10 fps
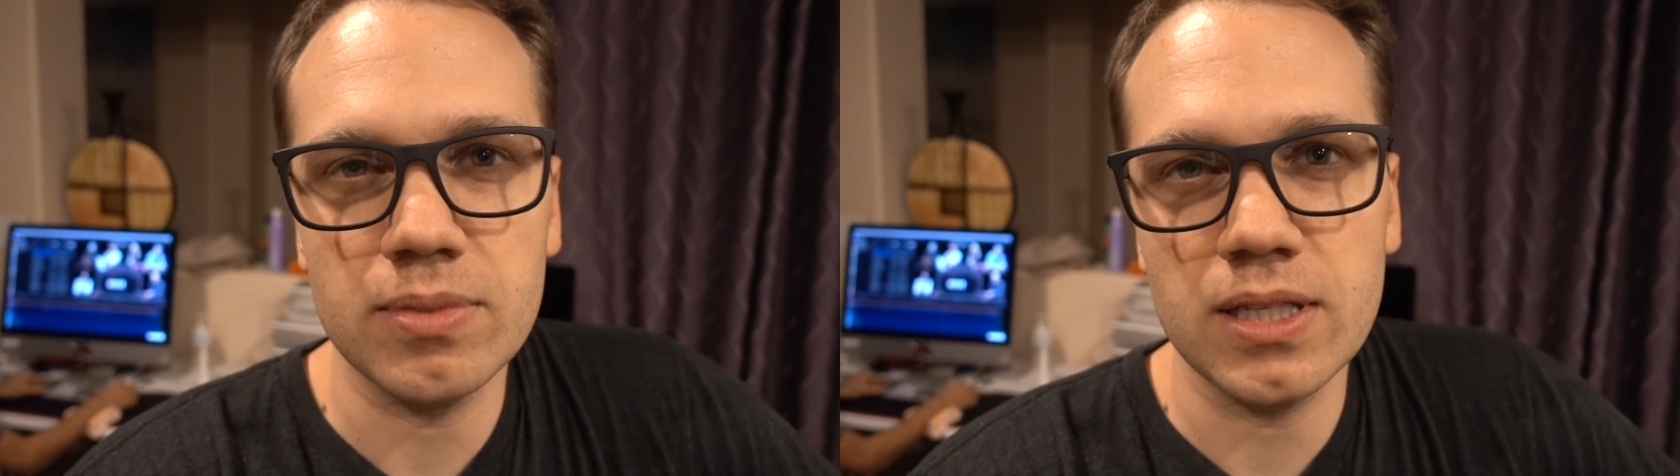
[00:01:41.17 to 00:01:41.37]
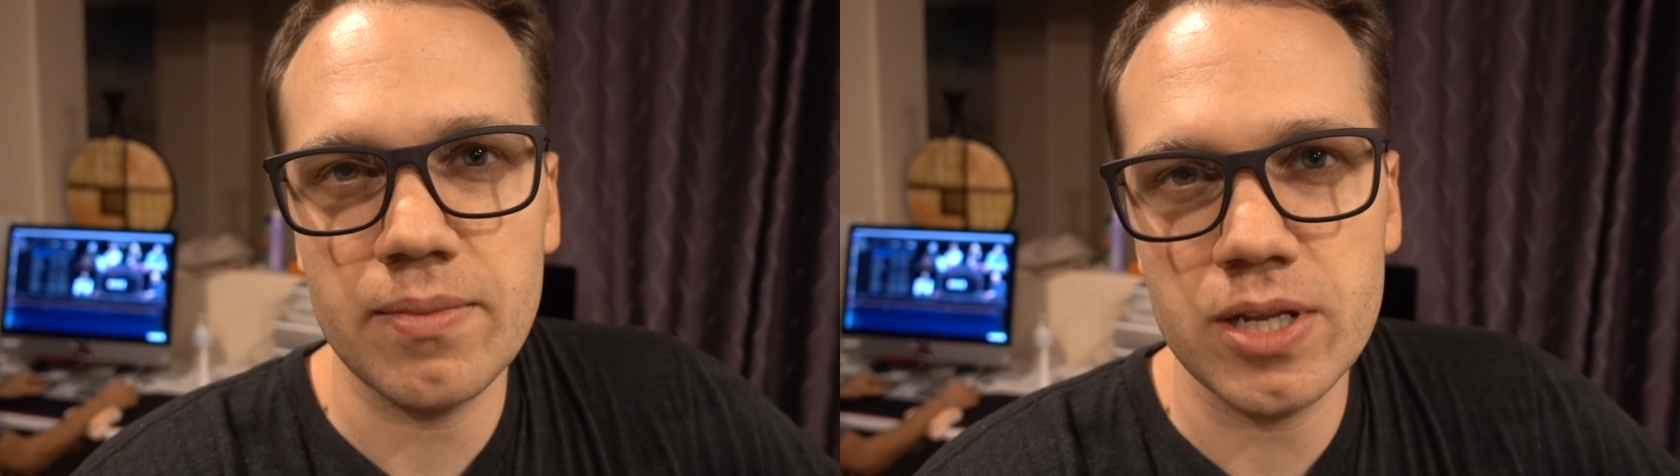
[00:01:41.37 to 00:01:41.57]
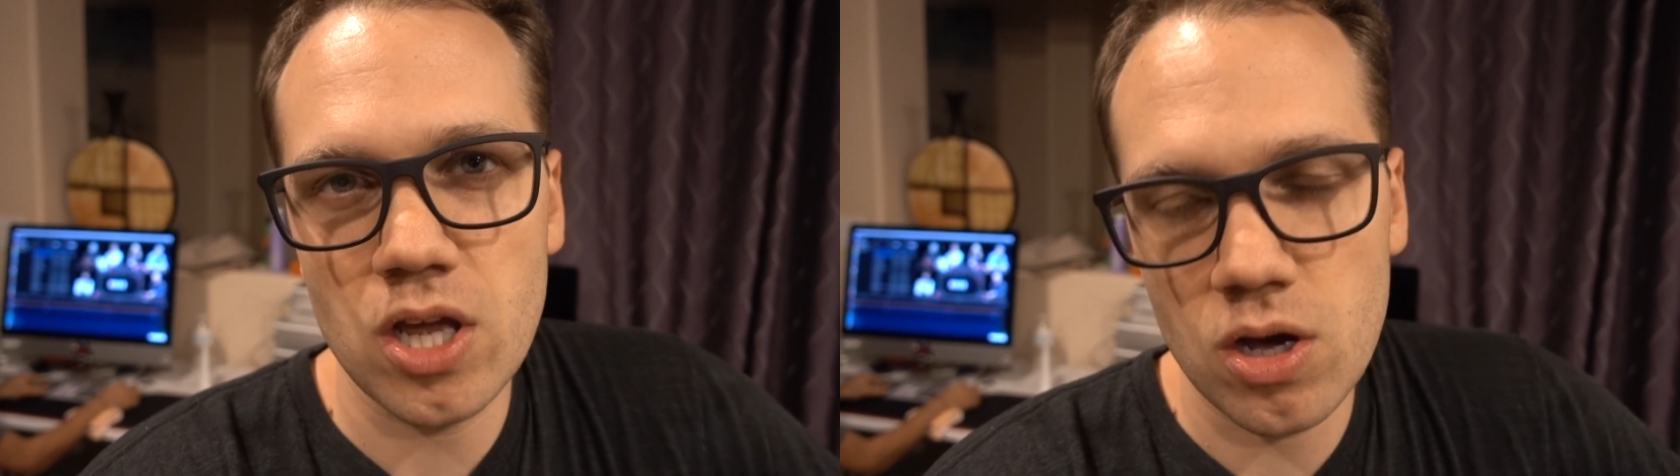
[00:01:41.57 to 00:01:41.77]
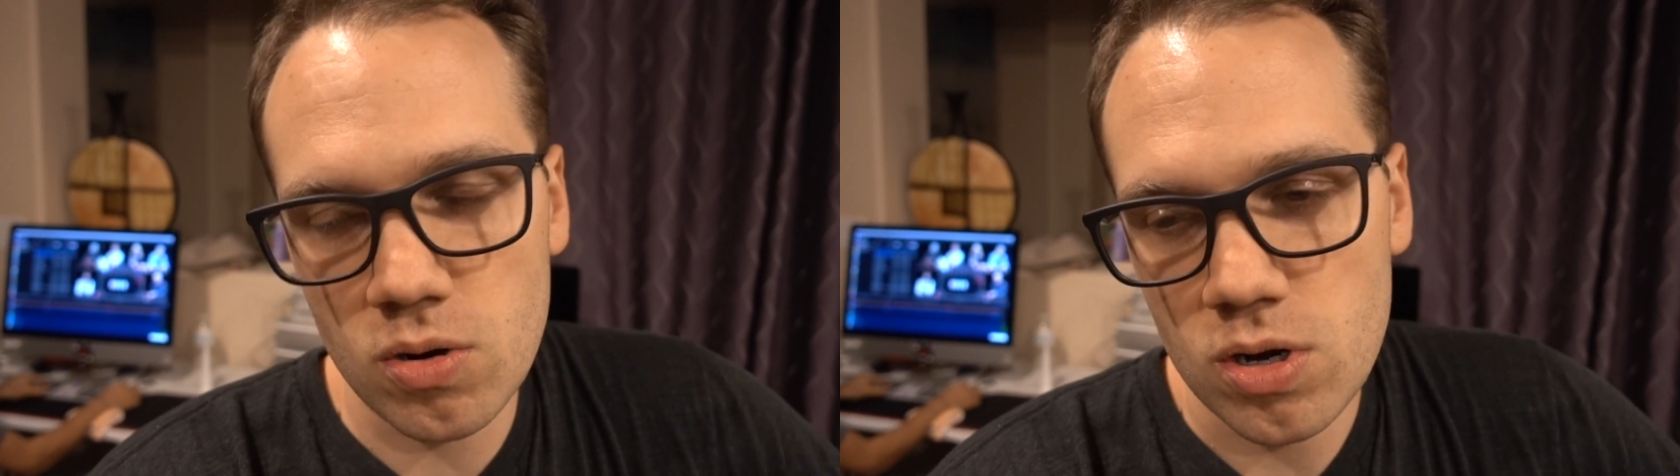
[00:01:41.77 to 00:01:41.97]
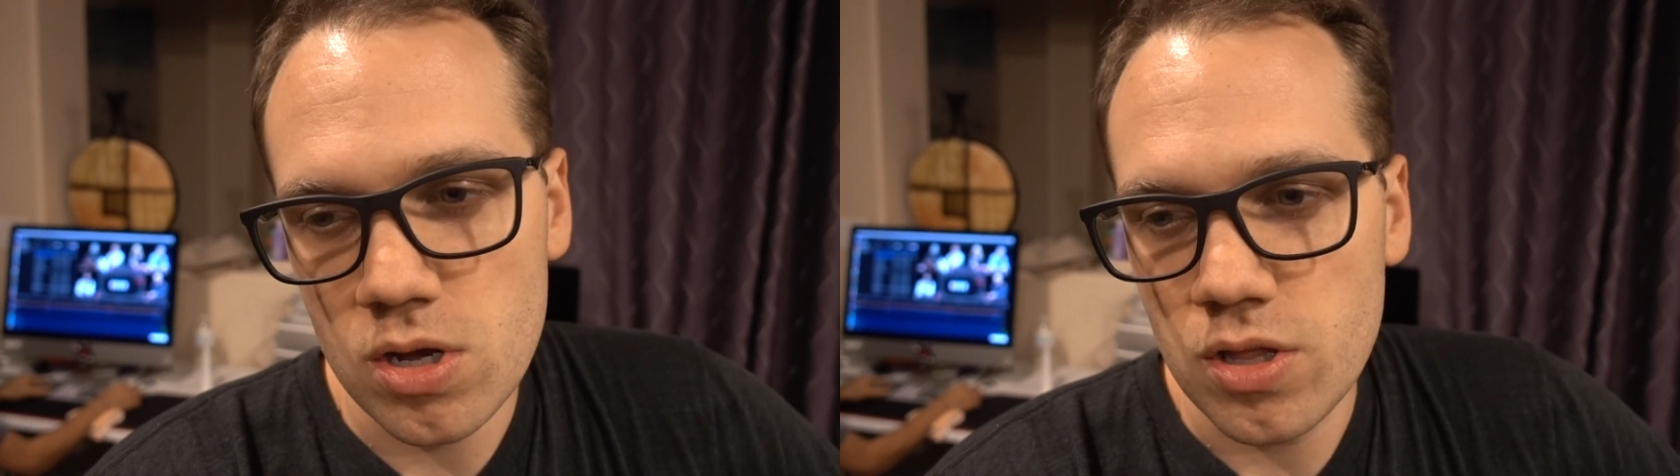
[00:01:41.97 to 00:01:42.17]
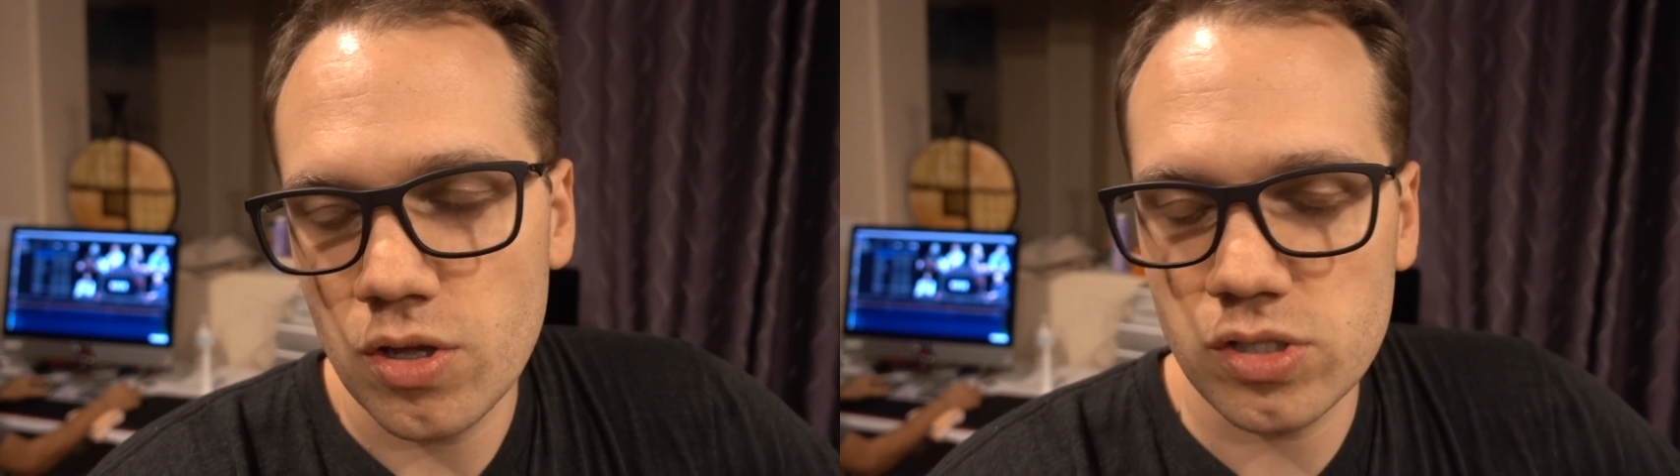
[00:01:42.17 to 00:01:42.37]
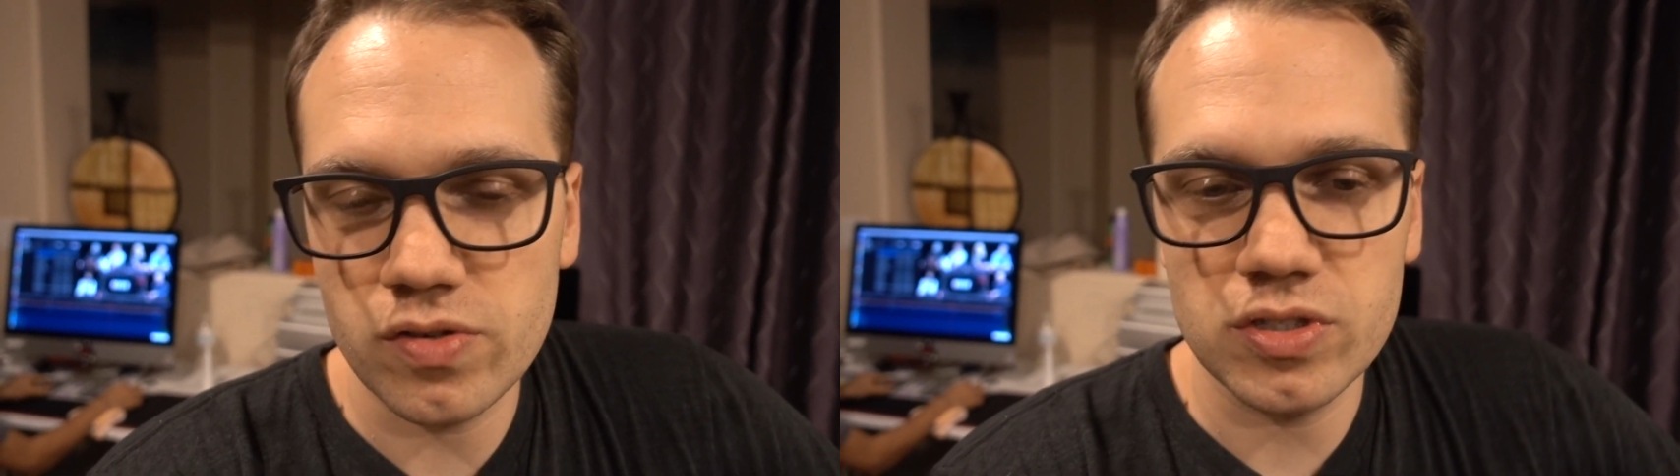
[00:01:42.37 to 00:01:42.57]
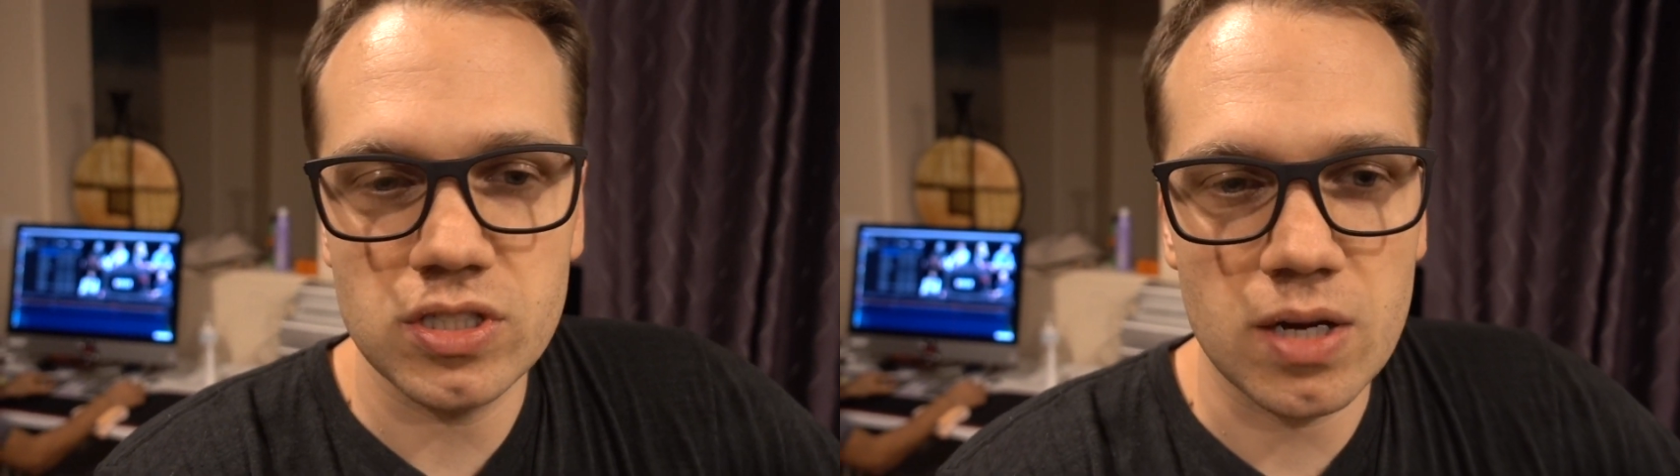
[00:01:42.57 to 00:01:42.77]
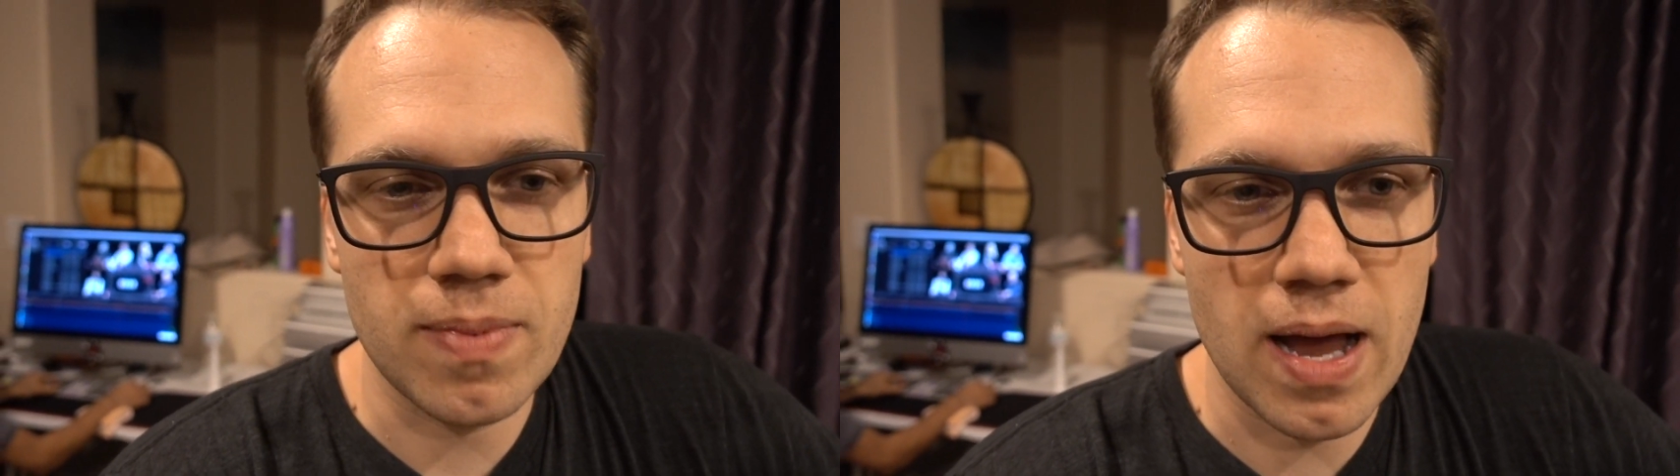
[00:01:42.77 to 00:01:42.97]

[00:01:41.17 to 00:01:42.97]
But let me know, those of you stuck